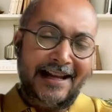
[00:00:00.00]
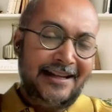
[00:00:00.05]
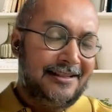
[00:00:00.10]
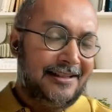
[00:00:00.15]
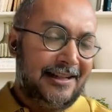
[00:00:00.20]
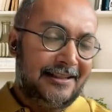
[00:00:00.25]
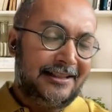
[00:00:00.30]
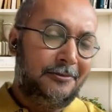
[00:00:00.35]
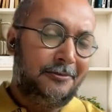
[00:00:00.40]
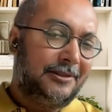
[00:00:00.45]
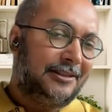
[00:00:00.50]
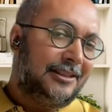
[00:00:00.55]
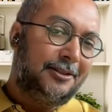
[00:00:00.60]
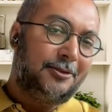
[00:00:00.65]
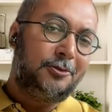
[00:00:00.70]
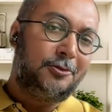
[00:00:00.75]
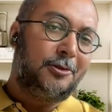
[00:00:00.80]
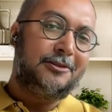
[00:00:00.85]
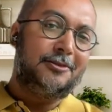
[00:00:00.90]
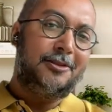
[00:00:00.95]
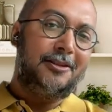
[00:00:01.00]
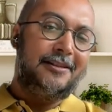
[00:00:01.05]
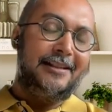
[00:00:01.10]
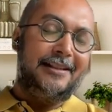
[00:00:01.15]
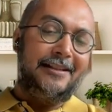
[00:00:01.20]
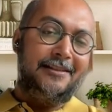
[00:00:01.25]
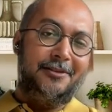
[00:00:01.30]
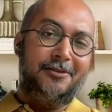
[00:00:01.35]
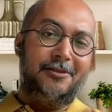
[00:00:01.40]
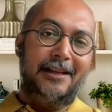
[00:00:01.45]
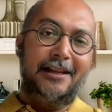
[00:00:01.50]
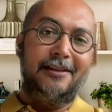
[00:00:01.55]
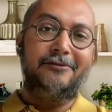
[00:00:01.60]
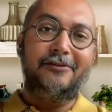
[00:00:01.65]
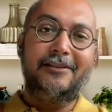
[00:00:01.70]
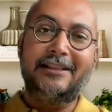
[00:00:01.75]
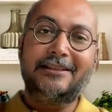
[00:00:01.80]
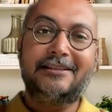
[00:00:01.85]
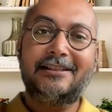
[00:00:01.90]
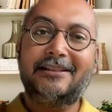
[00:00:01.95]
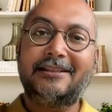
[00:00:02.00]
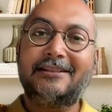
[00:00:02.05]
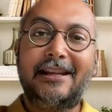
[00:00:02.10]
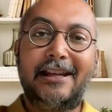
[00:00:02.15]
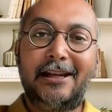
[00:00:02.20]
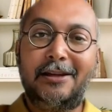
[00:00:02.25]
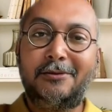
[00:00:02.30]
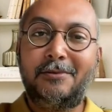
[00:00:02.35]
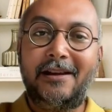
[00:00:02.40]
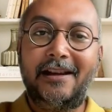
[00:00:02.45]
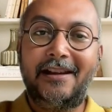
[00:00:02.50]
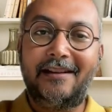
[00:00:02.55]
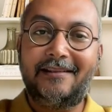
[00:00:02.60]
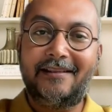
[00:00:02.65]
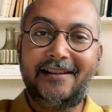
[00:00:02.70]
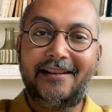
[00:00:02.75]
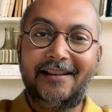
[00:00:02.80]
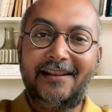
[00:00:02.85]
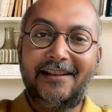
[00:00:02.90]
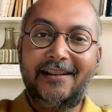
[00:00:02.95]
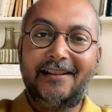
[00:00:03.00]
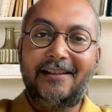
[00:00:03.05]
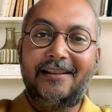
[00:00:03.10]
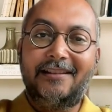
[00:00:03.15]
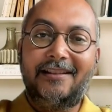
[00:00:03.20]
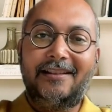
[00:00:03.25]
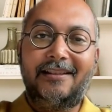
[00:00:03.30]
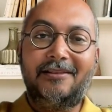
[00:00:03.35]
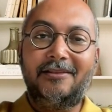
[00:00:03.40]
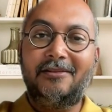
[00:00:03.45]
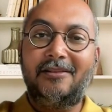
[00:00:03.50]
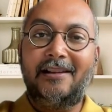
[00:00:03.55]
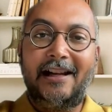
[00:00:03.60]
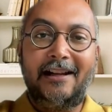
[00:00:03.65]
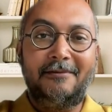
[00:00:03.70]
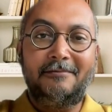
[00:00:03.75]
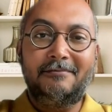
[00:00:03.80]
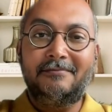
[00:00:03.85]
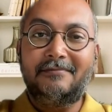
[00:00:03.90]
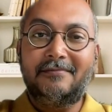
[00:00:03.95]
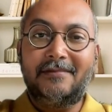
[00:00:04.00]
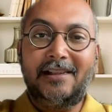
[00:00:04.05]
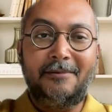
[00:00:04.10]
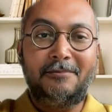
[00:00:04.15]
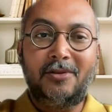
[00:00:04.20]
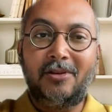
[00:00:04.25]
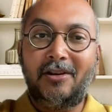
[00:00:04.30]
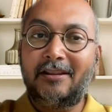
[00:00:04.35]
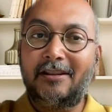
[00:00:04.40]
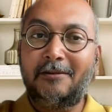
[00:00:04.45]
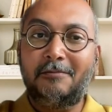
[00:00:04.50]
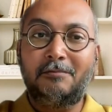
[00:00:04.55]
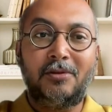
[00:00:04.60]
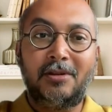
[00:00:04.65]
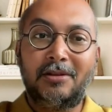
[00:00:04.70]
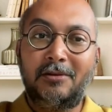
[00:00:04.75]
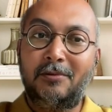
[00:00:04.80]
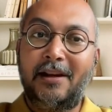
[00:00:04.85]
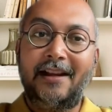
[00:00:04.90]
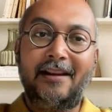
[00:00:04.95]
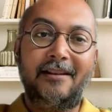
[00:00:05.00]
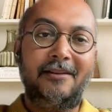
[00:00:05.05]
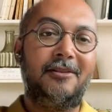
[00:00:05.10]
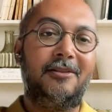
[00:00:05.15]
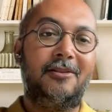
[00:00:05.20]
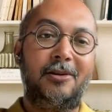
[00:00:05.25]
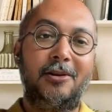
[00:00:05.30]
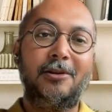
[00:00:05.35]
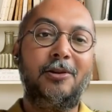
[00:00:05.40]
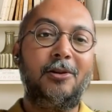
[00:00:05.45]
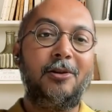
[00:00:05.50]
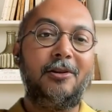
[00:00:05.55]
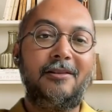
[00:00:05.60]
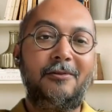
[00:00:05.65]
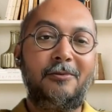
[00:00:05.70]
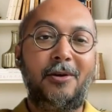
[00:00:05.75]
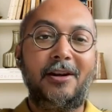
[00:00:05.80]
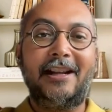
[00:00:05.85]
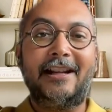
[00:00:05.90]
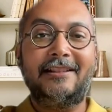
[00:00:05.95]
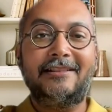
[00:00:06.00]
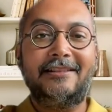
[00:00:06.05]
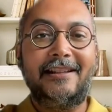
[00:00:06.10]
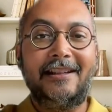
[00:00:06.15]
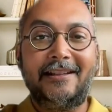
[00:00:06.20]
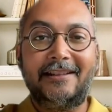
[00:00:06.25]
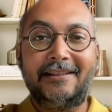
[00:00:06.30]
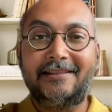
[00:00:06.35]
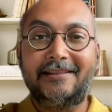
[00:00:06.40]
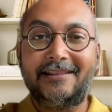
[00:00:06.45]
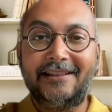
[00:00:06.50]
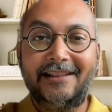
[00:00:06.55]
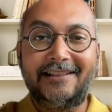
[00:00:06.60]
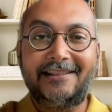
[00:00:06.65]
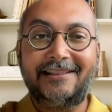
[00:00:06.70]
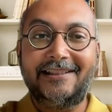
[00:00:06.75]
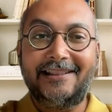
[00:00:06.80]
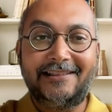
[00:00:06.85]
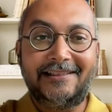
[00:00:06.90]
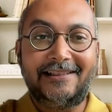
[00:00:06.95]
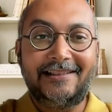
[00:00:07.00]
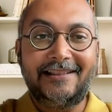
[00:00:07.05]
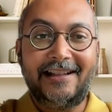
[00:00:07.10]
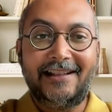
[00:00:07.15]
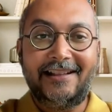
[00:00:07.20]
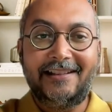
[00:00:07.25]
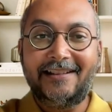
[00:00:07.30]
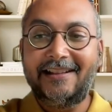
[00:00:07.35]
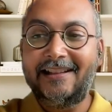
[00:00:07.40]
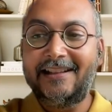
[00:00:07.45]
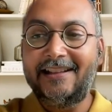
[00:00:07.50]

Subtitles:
I struggle with it too. It's not that I've reached a stage where I'm got them both where look, what I say is great.